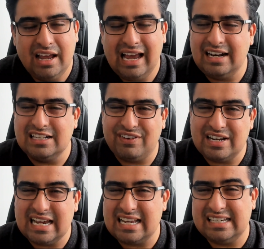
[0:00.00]
And as
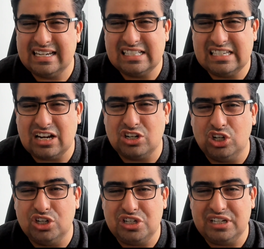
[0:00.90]
fantastic as
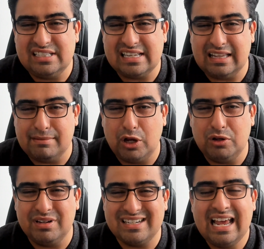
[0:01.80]
technology is at the
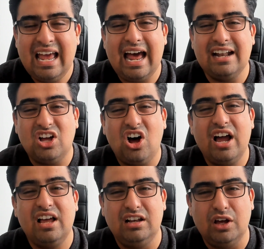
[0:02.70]
moment, at the
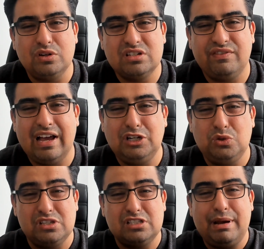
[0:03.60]
higher loan to
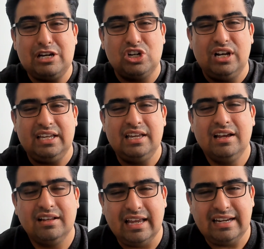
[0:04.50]
values especially,
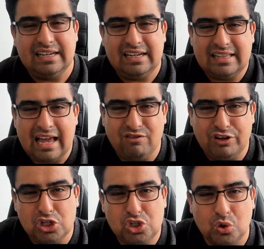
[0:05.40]
they need that
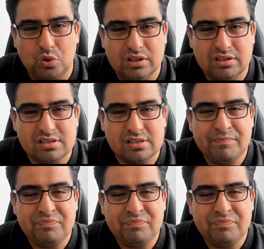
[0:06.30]
reassurance.